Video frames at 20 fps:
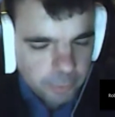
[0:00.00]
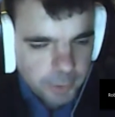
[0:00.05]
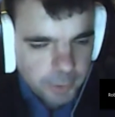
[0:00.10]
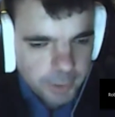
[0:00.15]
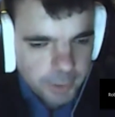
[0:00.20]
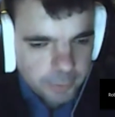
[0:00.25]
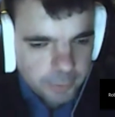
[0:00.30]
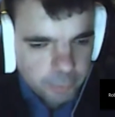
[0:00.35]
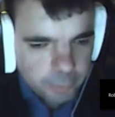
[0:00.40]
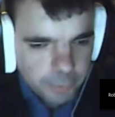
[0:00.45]

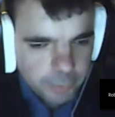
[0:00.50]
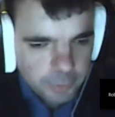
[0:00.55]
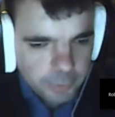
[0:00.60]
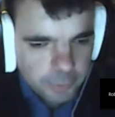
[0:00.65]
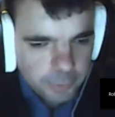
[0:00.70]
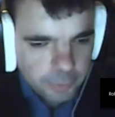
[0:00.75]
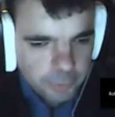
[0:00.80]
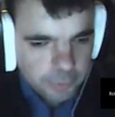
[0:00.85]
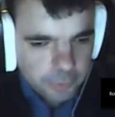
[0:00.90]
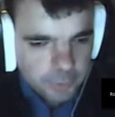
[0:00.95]
Edwin
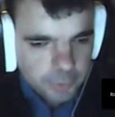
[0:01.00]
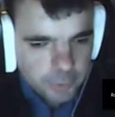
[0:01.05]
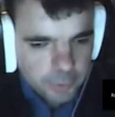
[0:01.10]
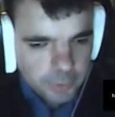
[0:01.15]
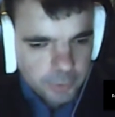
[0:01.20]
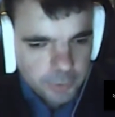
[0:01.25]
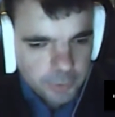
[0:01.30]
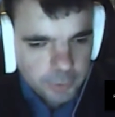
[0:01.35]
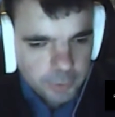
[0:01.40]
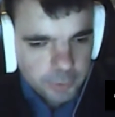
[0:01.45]
is
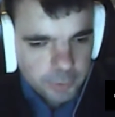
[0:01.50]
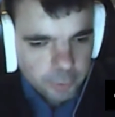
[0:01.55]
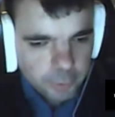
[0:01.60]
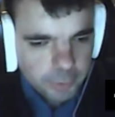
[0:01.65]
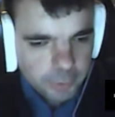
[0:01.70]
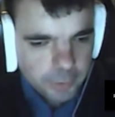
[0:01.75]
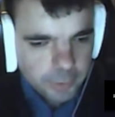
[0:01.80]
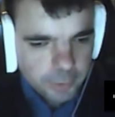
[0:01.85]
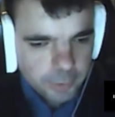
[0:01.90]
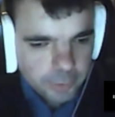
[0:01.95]
the
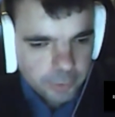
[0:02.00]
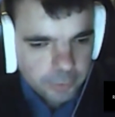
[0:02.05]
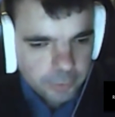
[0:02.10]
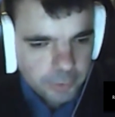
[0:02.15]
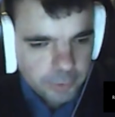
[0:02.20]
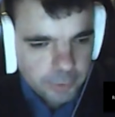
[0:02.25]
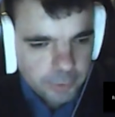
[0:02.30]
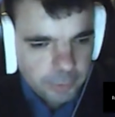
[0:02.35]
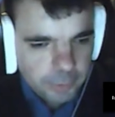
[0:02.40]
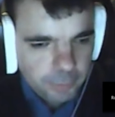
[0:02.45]
narrator this
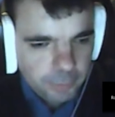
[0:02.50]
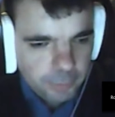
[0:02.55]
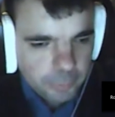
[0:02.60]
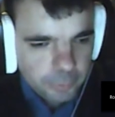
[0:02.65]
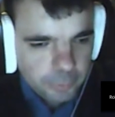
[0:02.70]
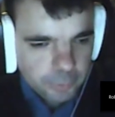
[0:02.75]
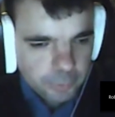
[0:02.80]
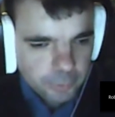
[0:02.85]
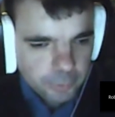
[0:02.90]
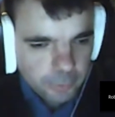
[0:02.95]
time,
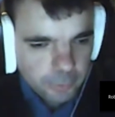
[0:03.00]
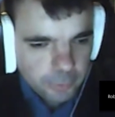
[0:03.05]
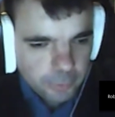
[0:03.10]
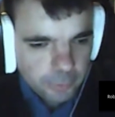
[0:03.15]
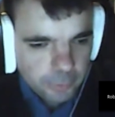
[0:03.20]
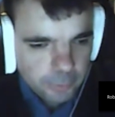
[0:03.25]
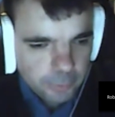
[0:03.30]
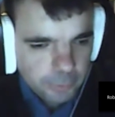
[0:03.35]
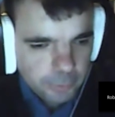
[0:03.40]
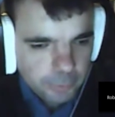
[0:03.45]

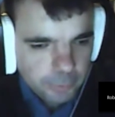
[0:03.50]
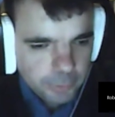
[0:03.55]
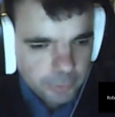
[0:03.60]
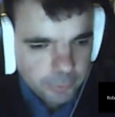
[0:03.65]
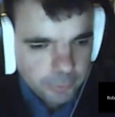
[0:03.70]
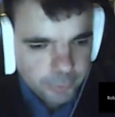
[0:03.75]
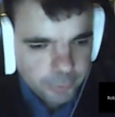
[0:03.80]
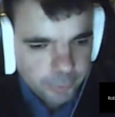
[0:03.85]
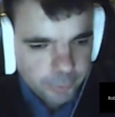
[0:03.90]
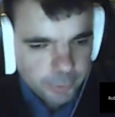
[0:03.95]
so
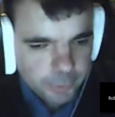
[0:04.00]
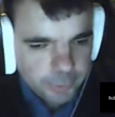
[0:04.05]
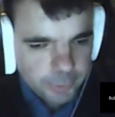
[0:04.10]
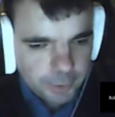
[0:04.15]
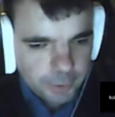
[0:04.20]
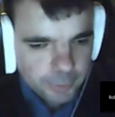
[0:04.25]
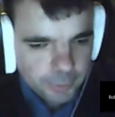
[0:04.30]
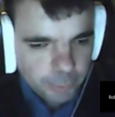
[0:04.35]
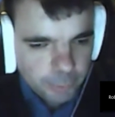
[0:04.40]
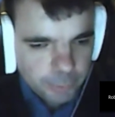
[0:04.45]
whenever you're ready,
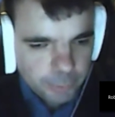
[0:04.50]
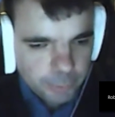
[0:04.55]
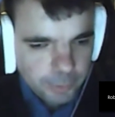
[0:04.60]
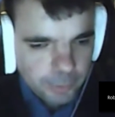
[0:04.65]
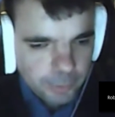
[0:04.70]
Edwin.